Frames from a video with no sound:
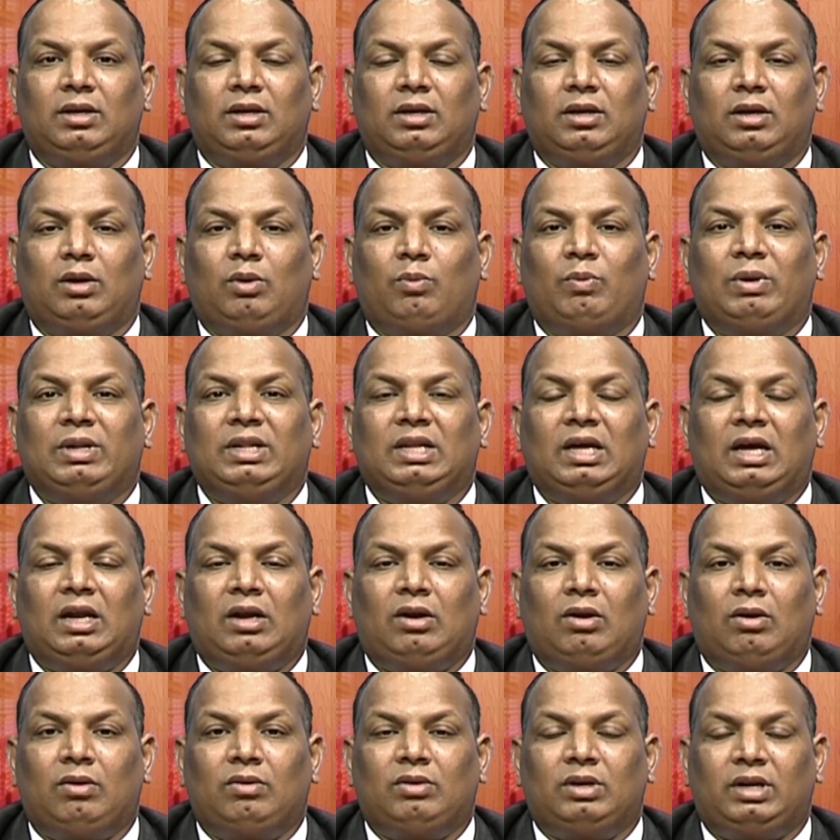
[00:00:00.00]
when they are
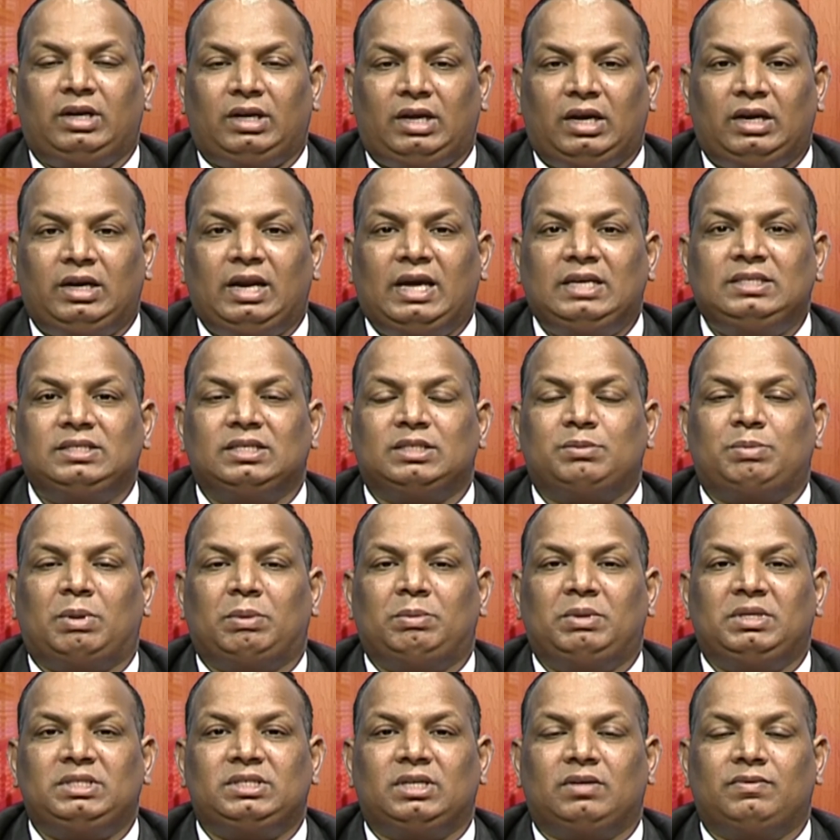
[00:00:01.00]
recognized as
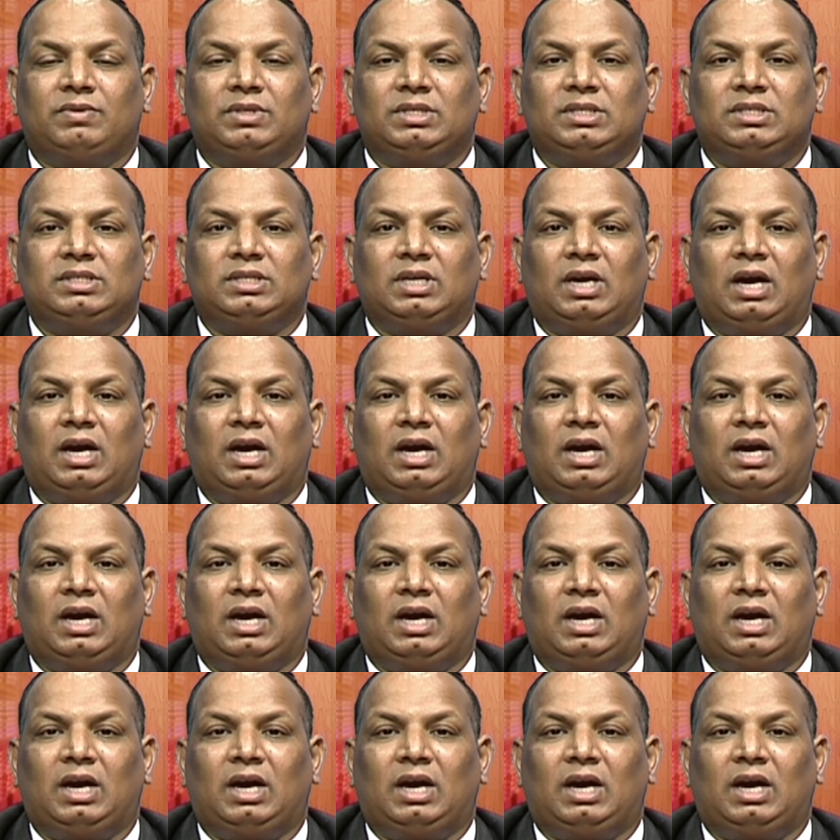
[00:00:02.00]
public servants